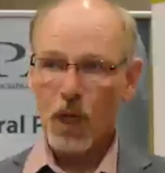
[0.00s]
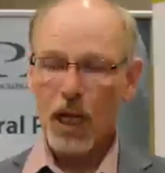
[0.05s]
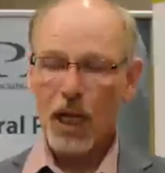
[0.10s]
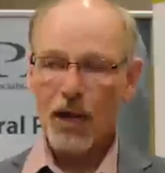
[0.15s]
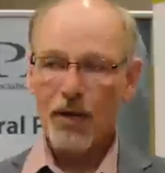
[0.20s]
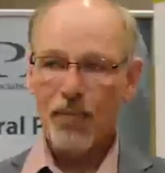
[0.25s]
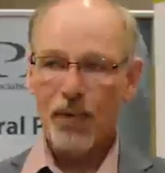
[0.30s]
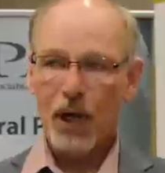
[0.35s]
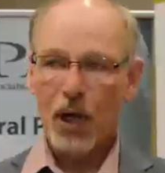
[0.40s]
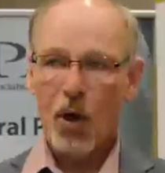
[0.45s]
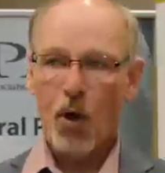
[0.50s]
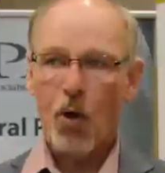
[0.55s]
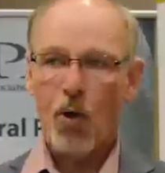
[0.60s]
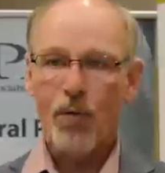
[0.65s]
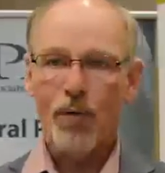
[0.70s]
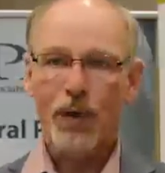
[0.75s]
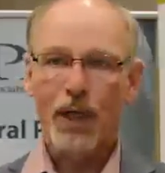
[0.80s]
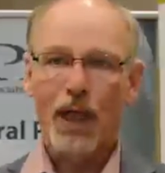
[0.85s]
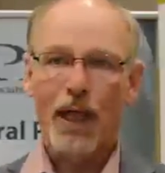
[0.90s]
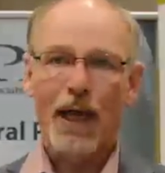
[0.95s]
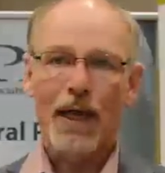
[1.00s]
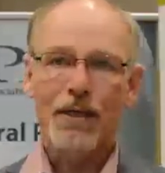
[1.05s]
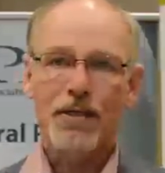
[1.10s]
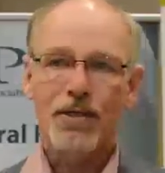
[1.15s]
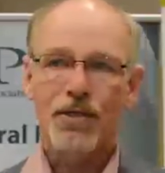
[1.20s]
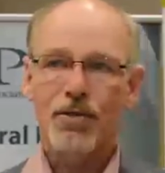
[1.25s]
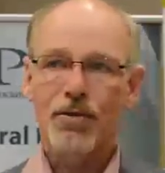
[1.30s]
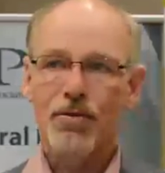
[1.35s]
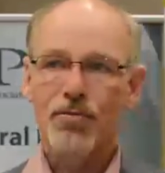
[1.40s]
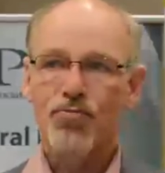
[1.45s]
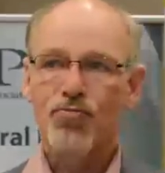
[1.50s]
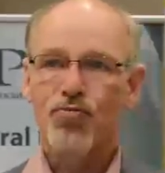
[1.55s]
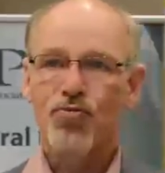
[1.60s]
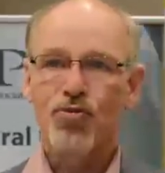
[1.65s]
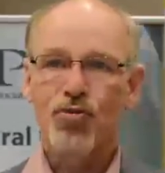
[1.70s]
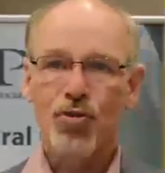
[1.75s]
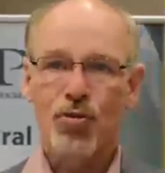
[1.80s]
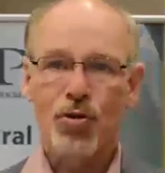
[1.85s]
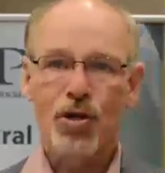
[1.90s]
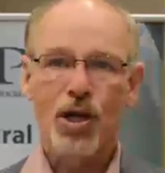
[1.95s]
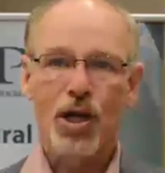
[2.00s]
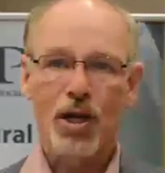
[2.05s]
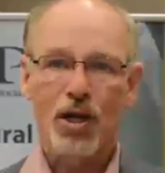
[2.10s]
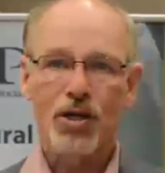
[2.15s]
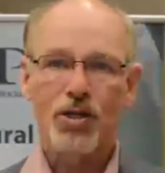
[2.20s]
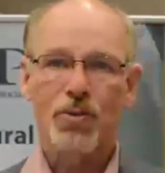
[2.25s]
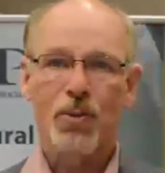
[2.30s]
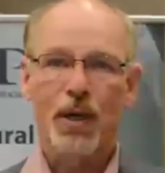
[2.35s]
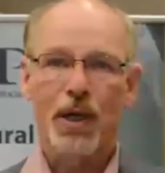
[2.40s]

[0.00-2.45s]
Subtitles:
If we go over the last 2 years,